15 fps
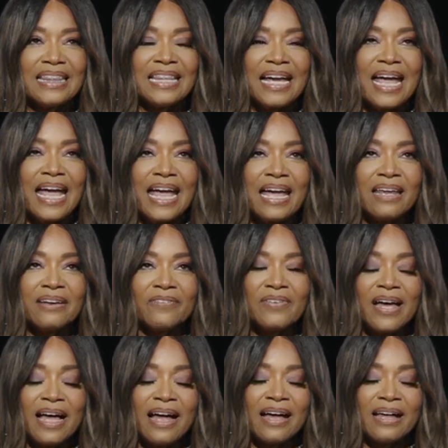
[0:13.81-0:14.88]
the hand
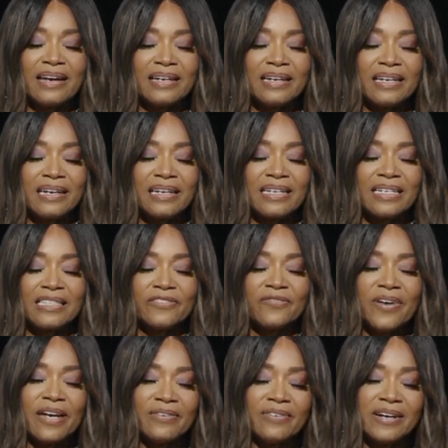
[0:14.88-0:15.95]
of God and his
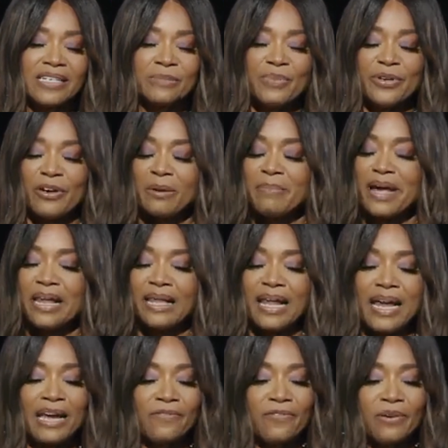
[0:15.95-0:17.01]
favor has been on my
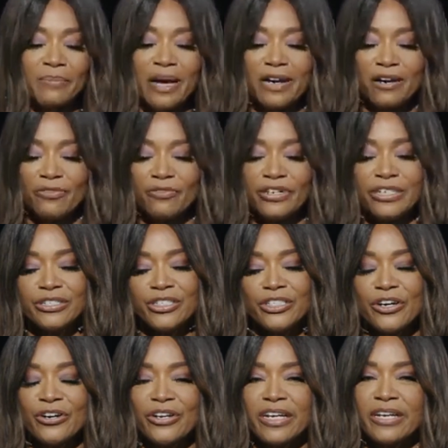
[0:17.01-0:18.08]
life, on my career
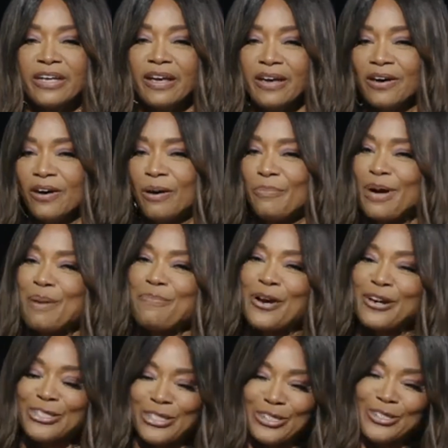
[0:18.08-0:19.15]
journey, on my
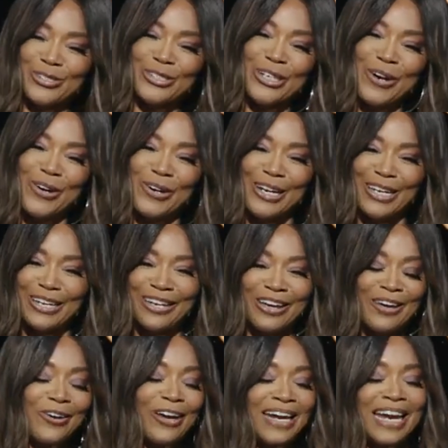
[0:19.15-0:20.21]
personal journey,
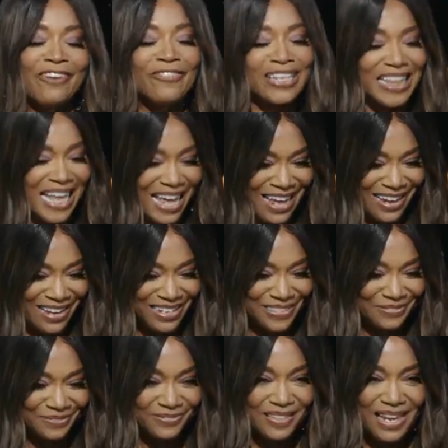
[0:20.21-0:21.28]
on everything.
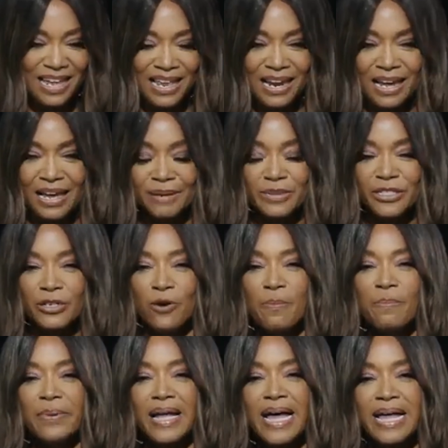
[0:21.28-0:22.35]
And I am so
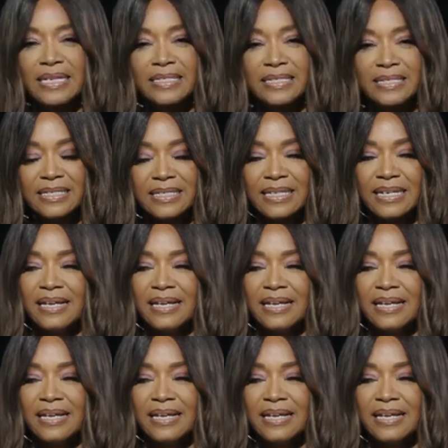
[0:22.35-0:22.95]
blessed.